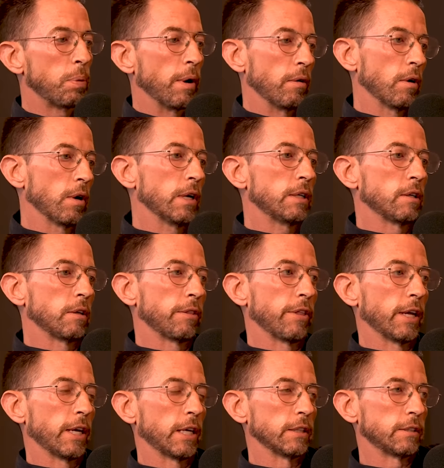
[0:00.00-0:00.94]
parental
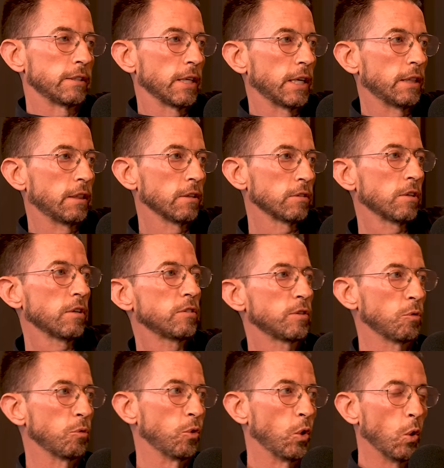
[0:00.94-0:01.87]
thing, it's like there's
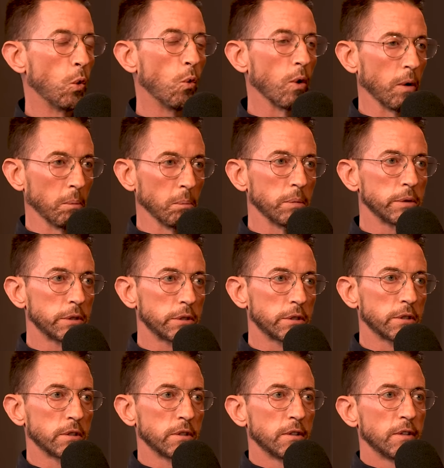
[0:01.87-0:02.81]
also
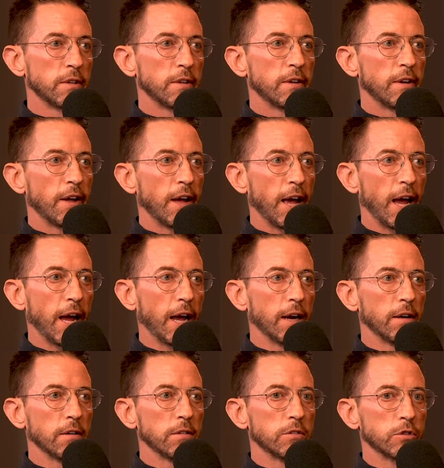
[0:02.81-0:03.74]
norms
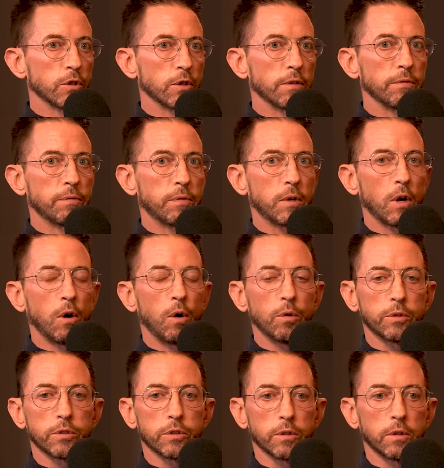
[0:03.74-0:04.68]
and sort of
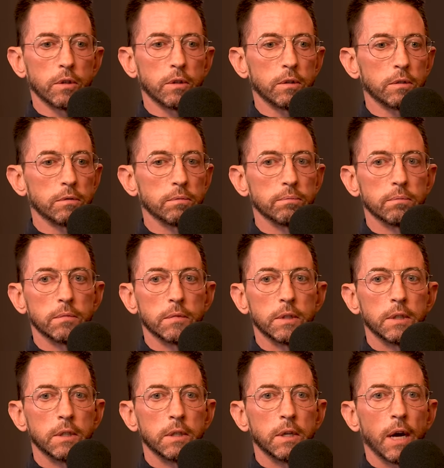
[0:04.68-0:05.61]
cultural.
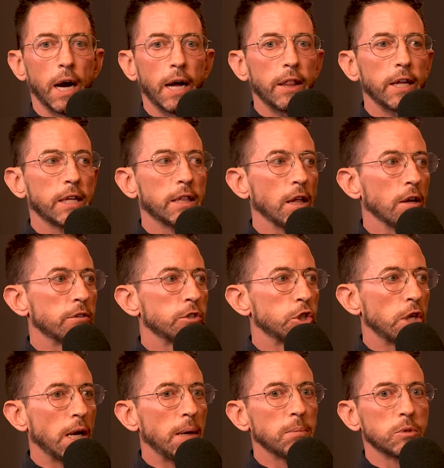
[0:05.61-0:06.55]
I think
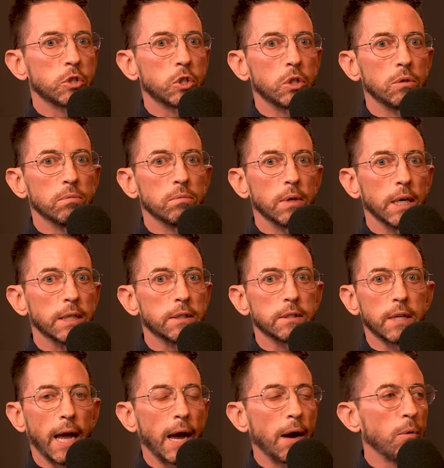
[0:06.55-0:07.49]
shame's,
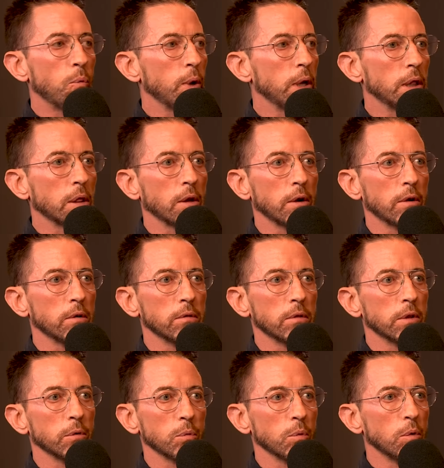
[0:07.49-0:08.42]
it's how we
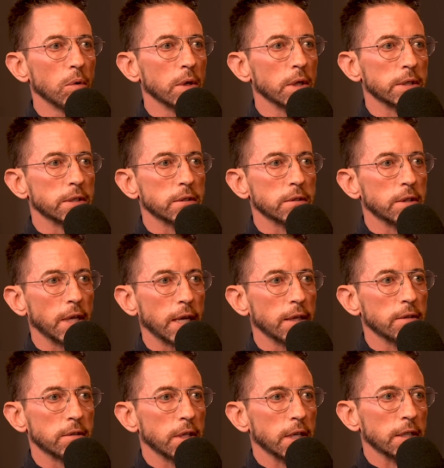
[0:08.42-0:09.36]
learn the rule. It's
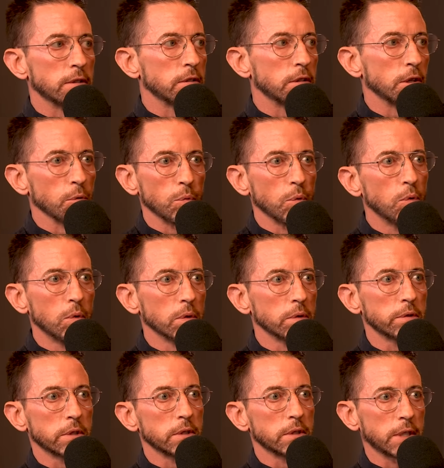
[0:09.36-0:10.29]
the
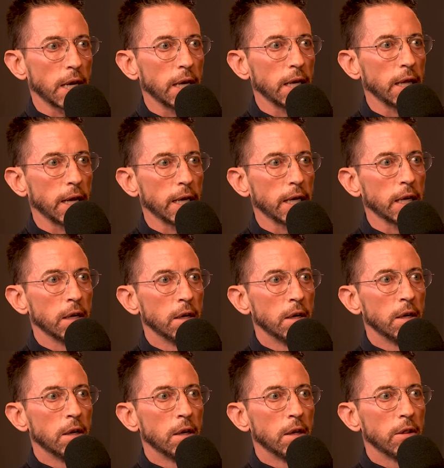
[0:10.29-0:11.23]
rules. It's kind of like
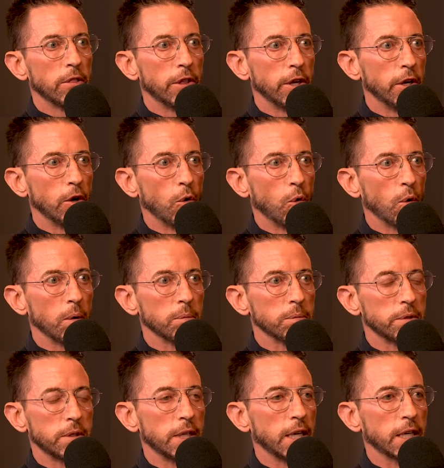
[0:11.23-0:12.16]
the
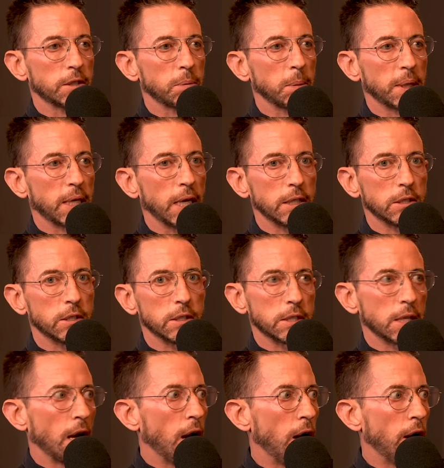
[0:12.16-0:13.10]
norms and the
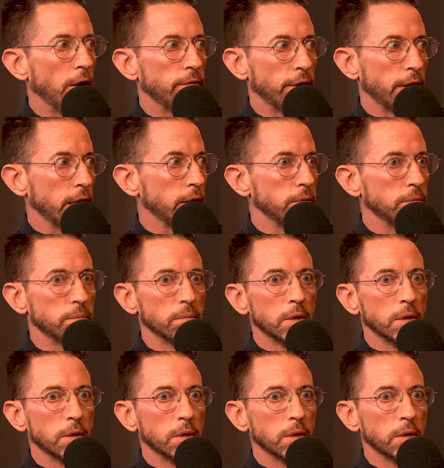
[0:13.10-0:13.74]
expectations of a